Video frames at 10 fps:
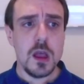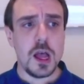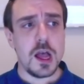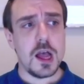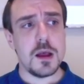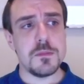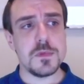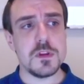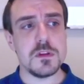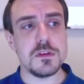
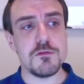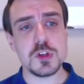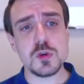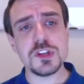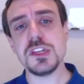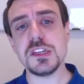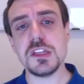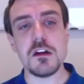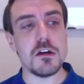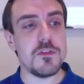The resources
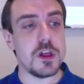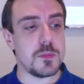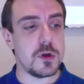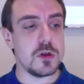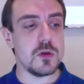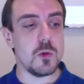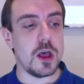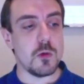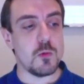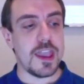that are available,
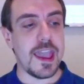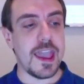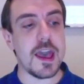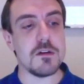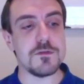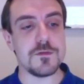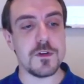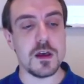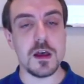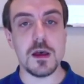we have
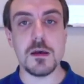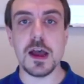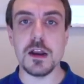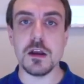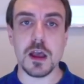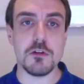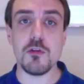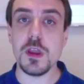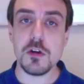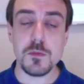a
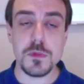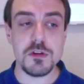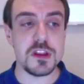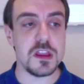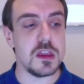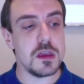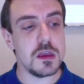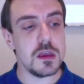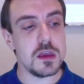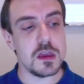growing community.
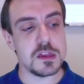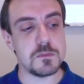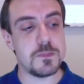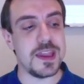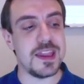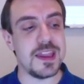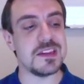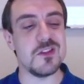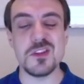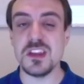It's
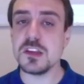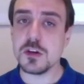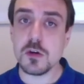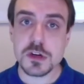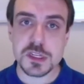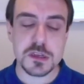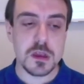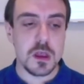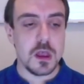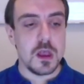based on discourse.
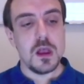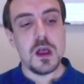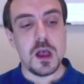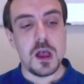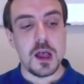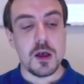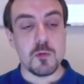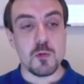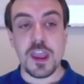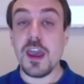
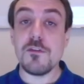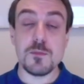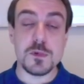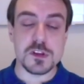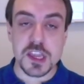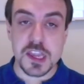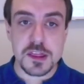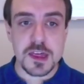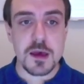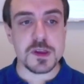We have obviously
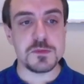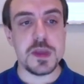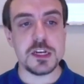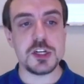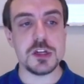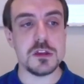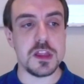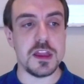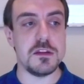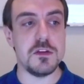GitHub as
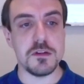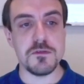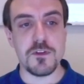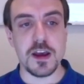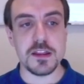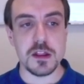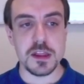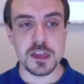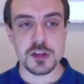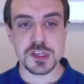mentioned, and you can find the
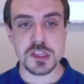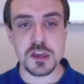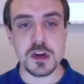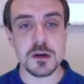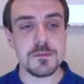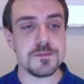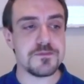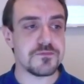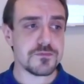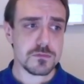link just here.
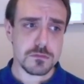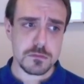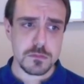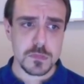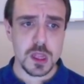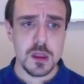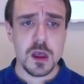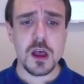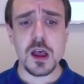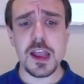
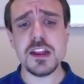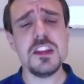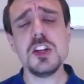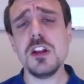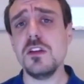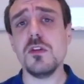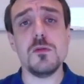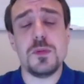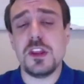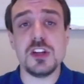And additionally, you could
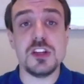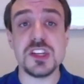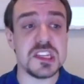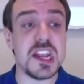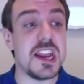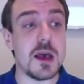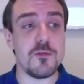potentially just sign up